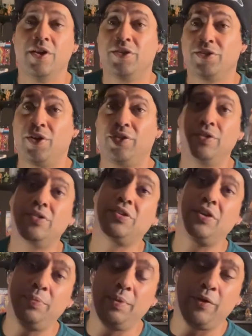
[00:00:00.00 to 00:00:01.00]
So there's
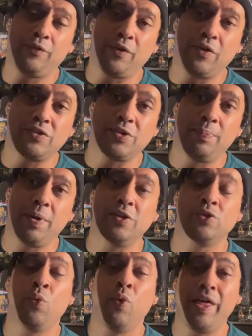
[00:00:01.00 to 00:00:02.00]
going to be a first
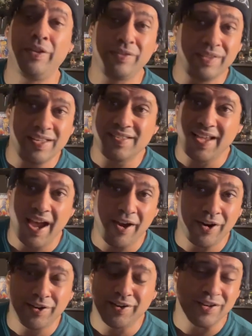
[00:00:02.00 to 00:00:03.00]
appearance. Whether these
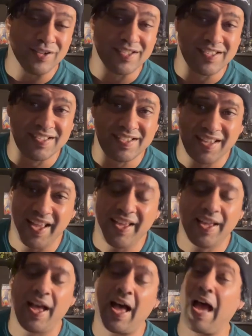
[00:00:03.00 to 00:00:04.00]
characters
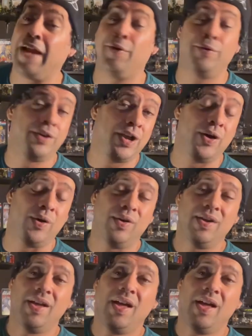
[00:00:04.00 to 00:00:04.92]
stick, I don't know.